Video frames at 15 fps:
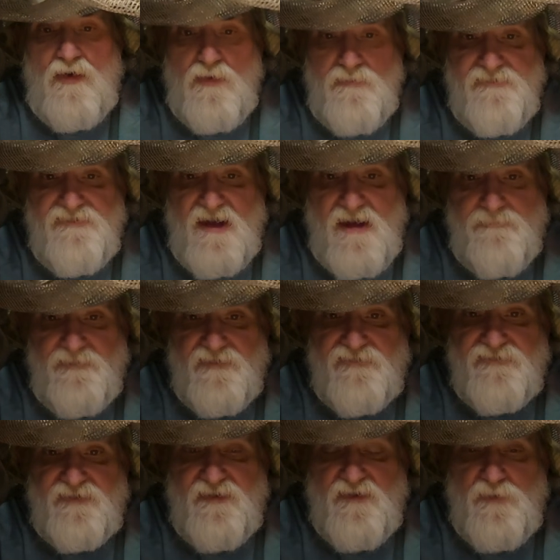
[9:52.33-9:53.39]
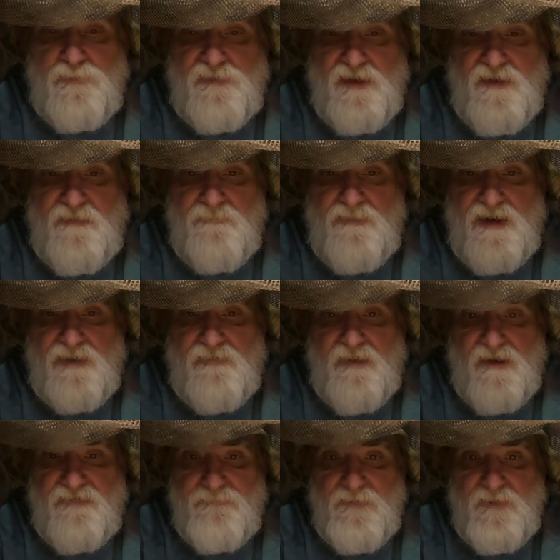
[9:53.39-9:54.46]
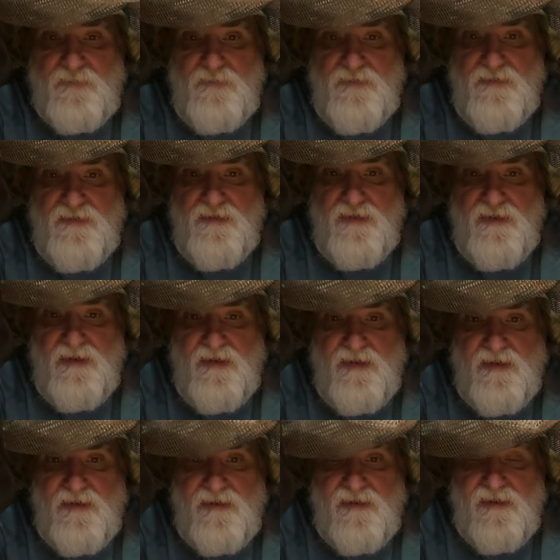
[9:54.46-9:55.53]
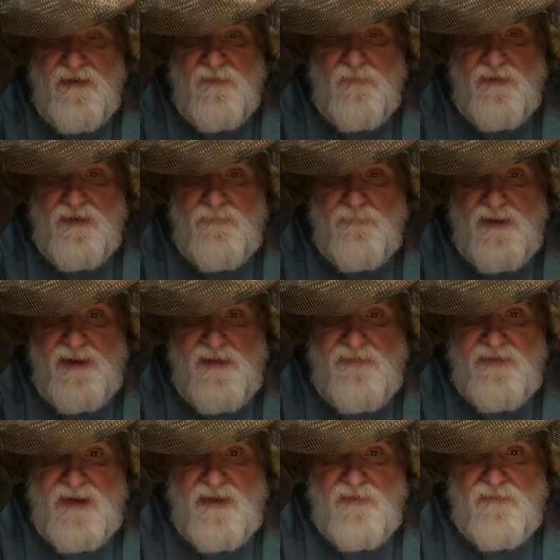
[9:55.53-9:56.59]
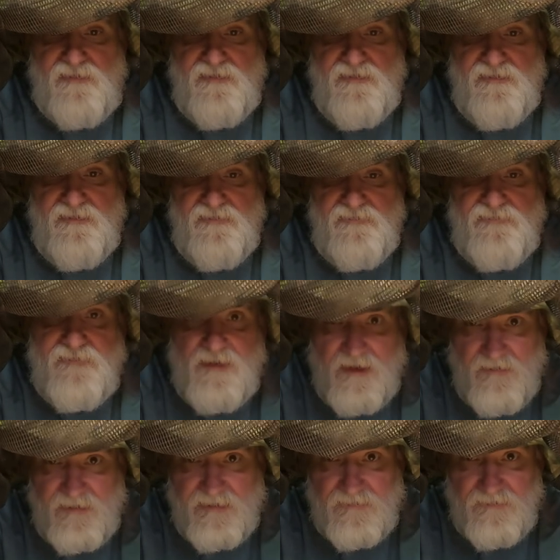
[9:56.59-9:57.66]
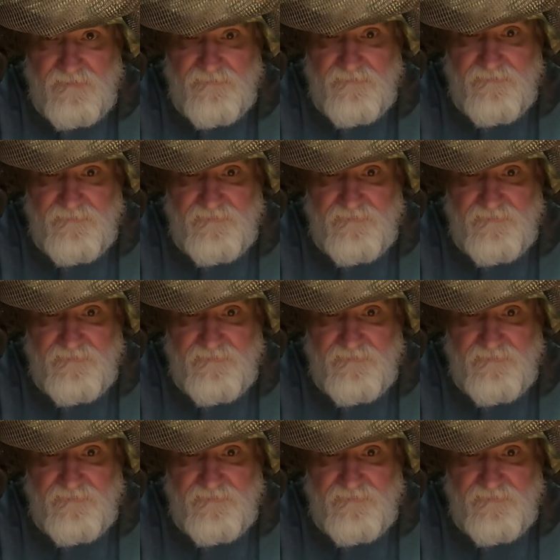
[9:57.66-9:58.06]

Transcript: over top of the scope of my crossbow when I'm laying down. So now I can look through the